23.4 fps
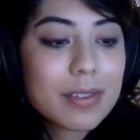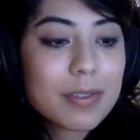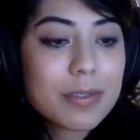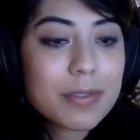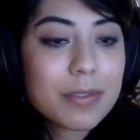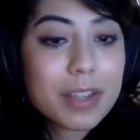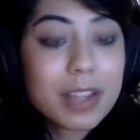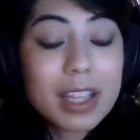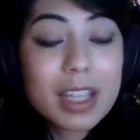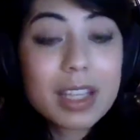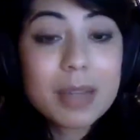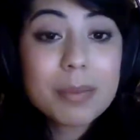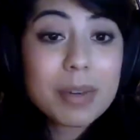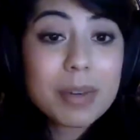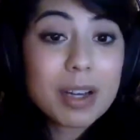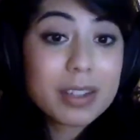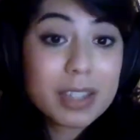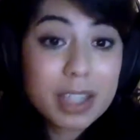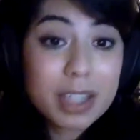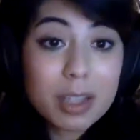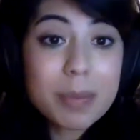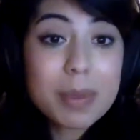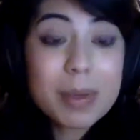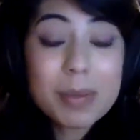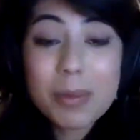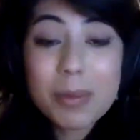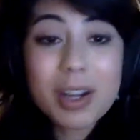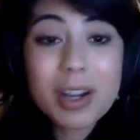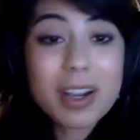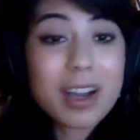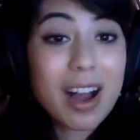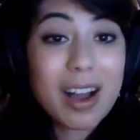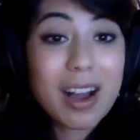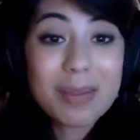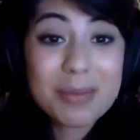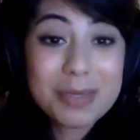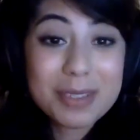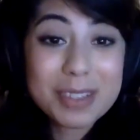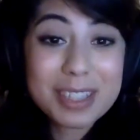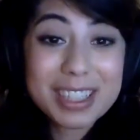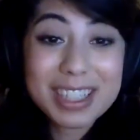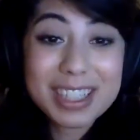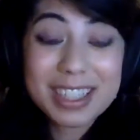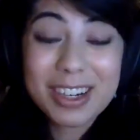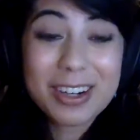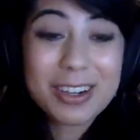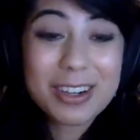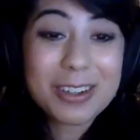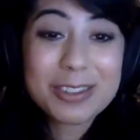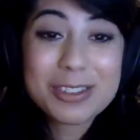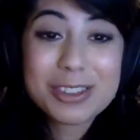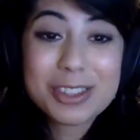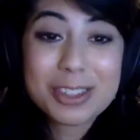feeling a little bit more confident in our own